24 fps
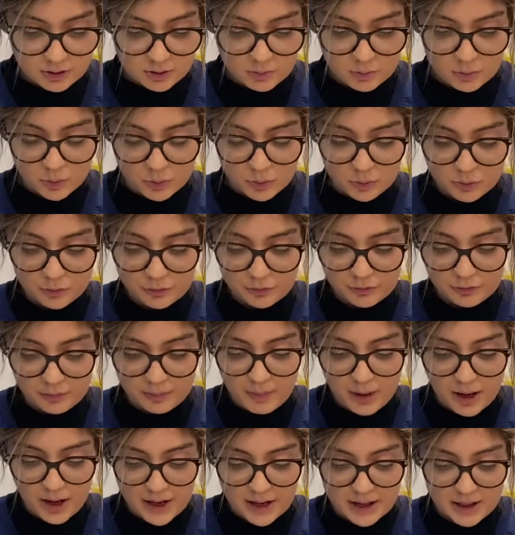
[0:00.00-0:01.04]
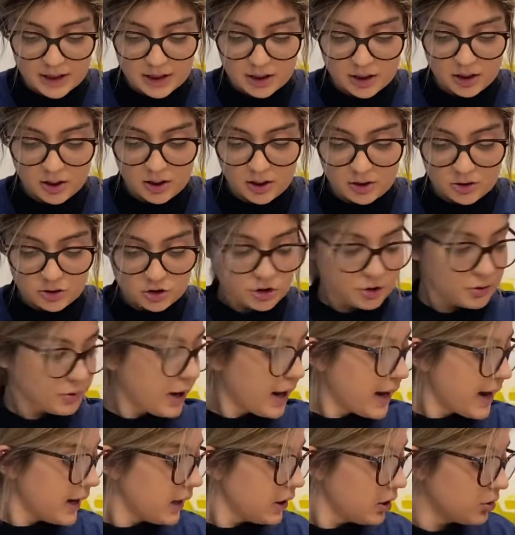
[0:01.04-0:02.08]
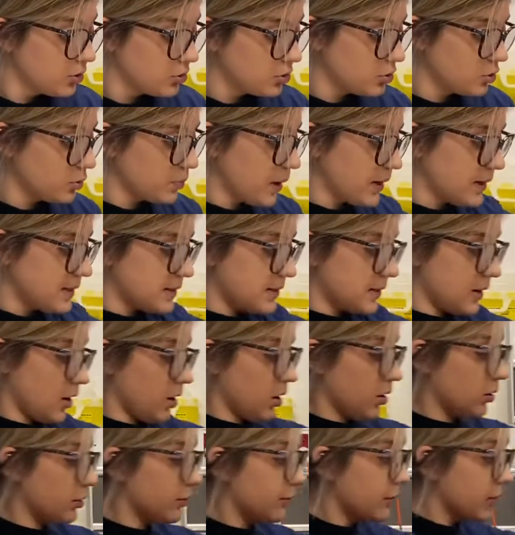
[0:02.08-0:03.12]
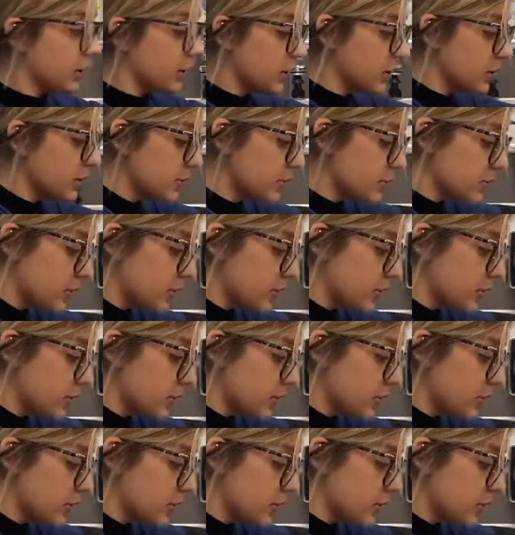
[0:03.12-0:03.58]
move my tray to my sterile field.